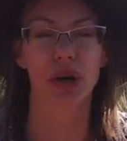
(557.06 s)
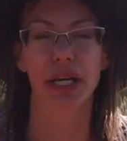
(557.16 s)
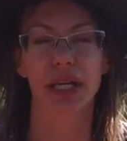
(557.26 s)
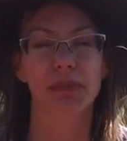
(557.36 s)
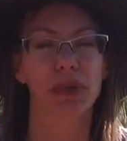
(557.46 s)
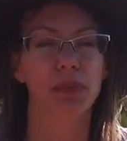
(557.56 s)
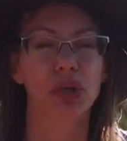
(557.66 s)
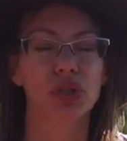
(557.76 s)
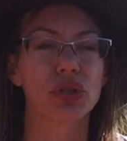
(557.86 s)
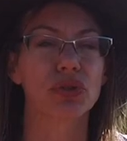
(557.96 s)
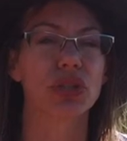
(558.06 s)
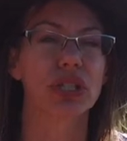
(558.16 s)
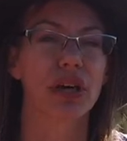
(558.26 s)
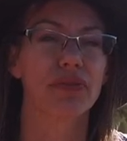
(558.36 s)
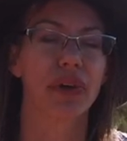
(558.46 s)
try to keep the personal
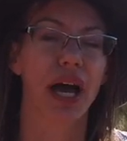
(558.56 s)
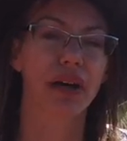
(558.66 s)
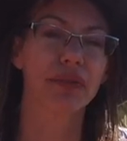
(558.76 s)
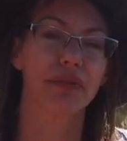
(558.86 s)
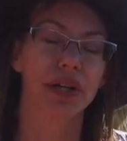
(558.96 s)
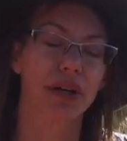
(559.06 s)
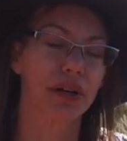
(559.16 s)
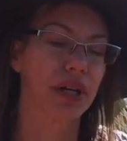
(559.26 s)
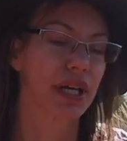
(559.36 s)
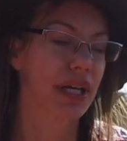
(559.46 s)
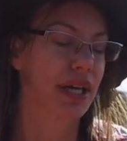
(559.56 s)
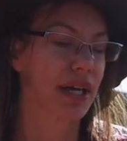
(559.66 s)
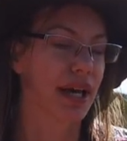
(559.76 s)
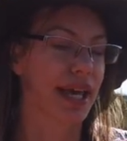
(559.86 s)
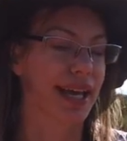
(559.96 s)
stuff out of there.
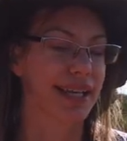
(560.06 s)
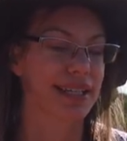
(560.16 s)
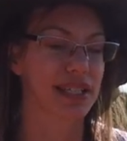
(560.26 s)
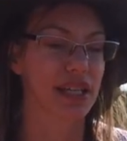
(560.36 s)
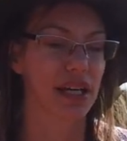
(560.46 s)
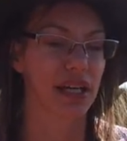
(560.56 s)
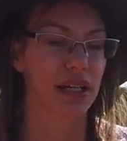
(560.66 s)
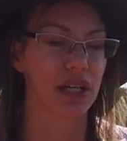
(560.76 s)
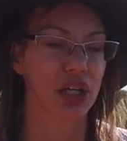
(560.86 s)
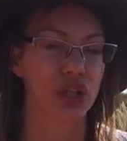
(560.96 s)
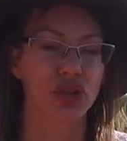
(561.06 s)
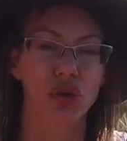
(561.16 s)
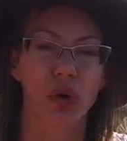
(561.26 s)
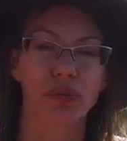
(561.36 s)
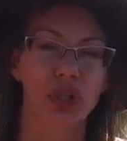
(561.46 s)
And
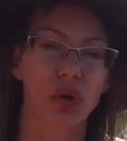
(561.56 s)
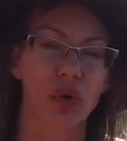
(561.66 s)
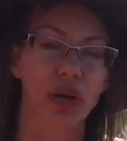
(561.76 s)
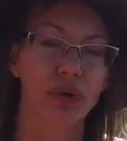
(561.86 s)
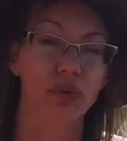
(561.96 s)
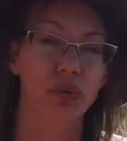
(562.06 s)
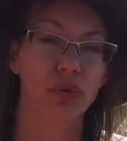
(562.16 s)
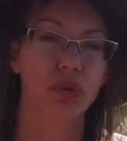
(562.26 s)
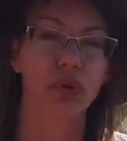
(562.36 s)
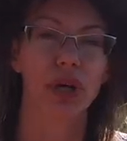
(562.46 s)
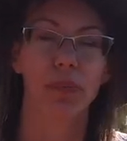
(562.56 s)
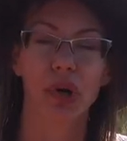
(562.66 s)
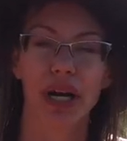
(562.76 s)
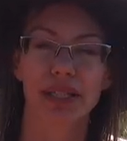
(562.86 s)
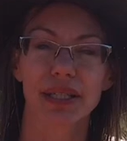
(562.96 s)
so I was going through a
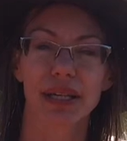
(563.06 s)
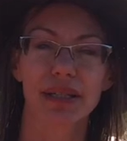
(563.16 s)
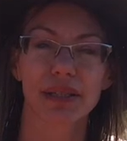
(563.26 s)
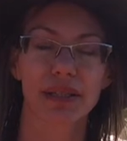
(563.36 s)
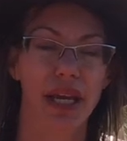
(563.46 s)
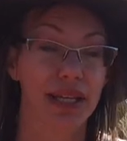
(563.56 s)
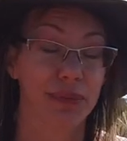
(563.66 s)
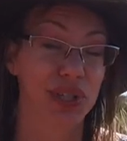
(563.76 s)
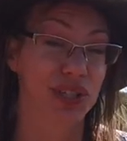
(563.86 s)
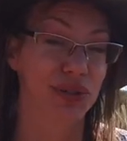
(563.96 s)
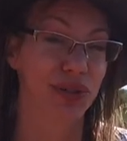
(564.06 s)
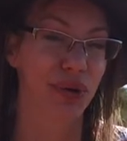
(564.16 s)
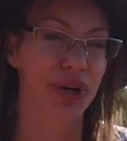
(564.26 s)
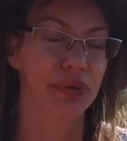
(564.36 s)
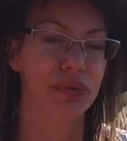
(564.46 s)
process and I'm still
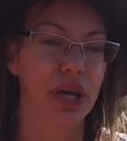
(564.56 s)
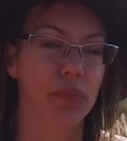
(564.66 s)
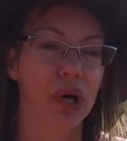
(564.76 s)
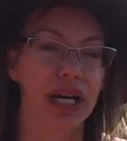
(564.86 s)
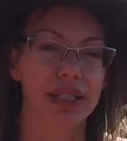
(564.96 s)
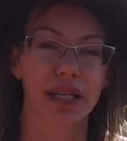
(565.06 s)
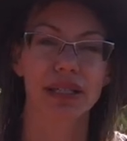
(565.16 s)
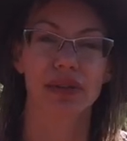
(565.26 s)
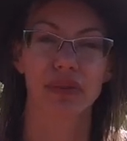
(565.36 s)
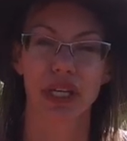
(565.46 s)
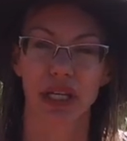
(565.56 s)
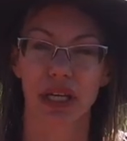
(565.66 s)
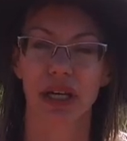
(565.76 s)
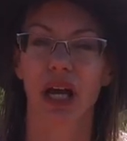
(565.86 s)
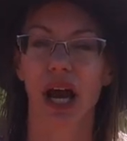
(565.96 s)
going through that process of
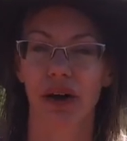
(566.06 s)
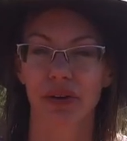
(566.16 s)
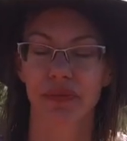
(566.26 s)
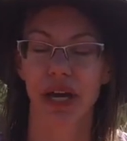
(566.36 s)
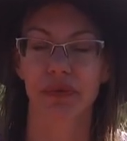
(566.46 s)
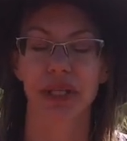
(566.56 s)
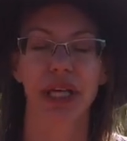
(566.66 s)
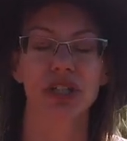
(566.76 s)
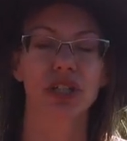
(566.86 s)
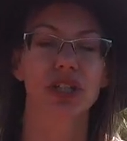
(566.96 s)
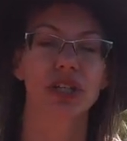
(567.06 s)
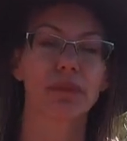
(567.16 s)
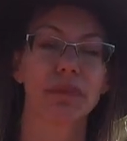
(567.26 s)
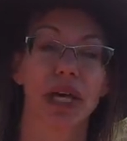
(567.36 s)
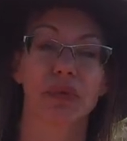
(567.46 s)
getting out of that
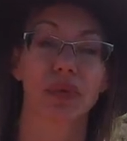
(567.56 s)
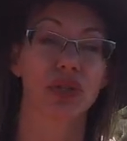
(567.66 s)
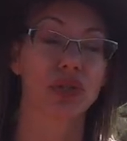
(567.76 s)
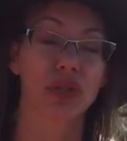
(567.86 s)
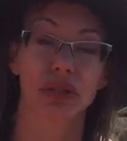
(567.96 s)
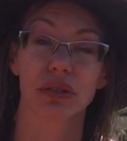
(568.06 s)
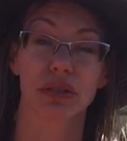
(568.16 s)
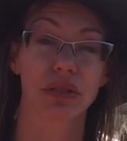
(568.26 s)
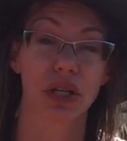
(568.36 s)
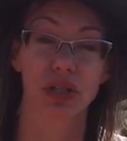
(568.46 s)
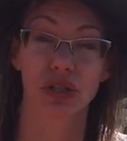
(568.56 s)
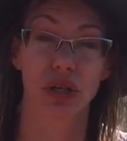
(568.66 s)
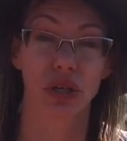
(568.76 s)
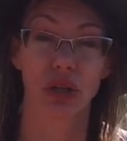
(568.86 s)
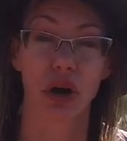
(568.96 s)
relationship that was such
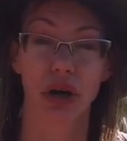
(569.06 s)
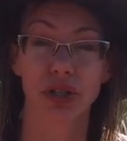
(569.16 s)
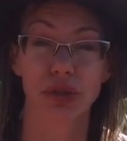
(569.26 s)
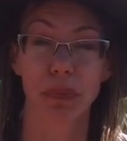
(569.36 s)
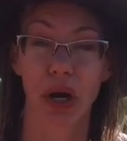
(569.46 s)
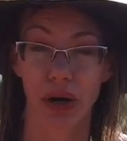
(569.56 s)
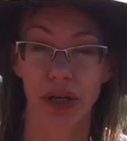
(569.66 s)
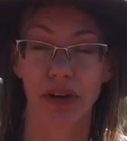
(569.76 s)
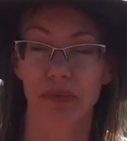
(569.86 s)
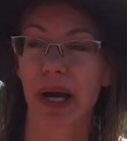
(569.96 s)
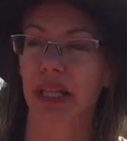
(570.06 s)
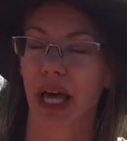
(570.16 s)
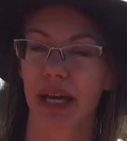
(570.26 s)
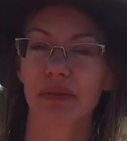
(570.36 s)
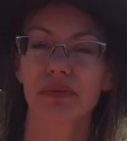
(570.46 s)
a long part of my
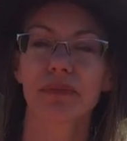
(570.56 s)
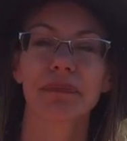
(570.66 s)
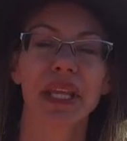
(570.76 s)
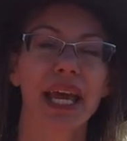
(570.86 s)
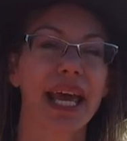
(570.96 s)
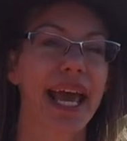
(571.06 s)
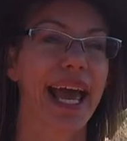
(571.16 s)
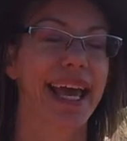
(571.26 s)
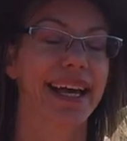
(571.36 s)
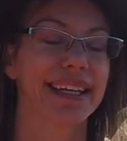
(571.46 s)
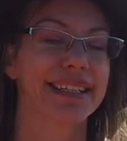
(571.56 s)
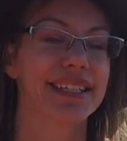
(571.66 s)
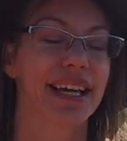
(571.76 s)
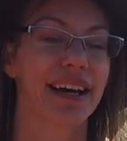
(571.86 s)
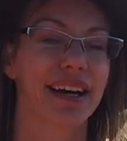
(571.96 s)
life. And